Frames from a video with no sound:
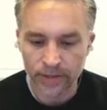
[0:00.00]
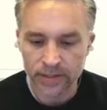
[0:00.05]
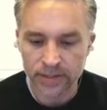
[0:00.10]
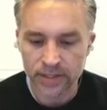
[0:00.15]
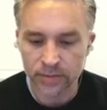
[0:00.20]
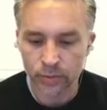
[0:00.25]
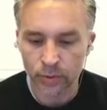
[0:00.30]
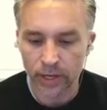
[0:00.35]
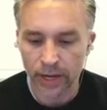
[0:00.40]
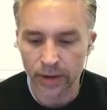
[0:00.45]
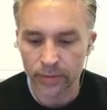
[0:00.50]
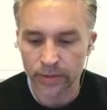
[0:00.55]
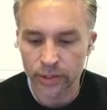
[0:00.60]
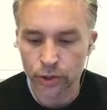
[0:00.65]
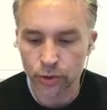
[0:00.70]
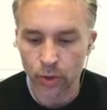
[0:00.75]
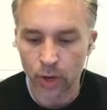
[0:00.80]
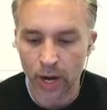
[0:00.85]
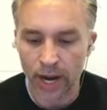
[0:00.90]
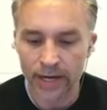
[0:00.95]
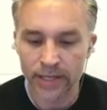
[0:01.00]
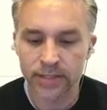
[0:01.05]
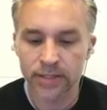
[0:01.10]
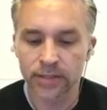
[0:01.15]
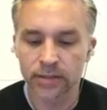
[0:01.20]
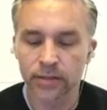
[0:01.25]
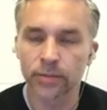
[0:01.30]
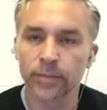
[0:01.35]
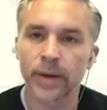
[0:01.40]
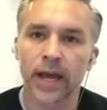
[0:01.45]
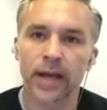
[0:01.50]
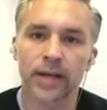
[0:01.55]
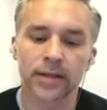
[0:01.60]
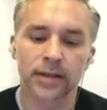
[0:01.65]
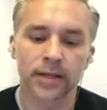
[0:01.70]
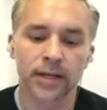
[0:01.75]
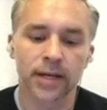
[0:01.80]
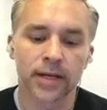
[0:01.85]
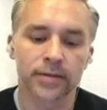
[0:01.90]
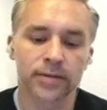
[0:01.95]
This is what I would try to do back in
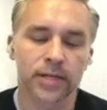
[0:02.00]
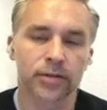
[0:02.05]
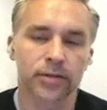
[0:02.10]
the days.